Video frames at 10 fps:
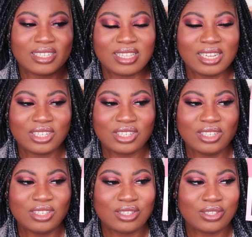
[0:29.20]
Like,
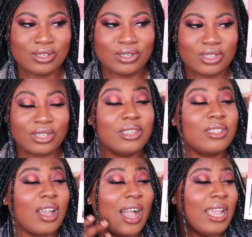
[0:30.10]
she's so cute.
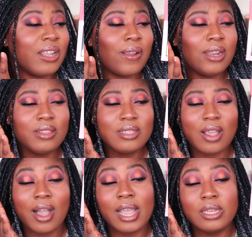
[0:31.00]
So I created this
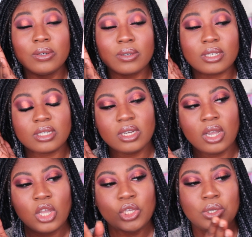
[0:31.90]
eye look
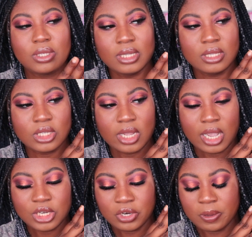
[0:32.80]
using this
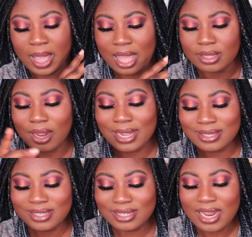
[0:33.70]
eyeshadow palette. I
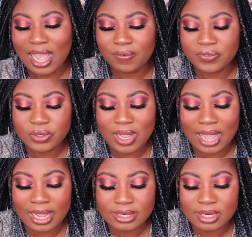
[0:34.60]
did have to
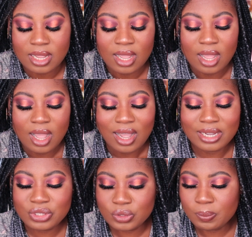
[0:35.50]
add,
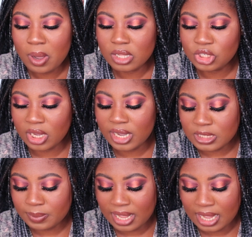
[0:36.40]
I do apologize,
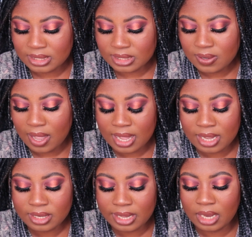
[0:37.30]
but I had to
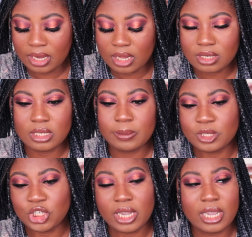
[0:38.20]
add a deeper
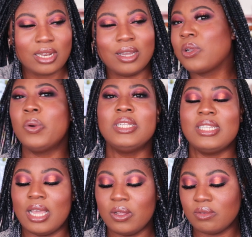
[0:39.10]
shade. I'll go into
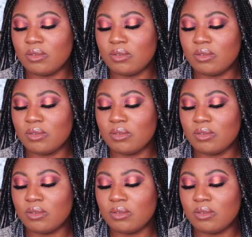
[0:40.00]
that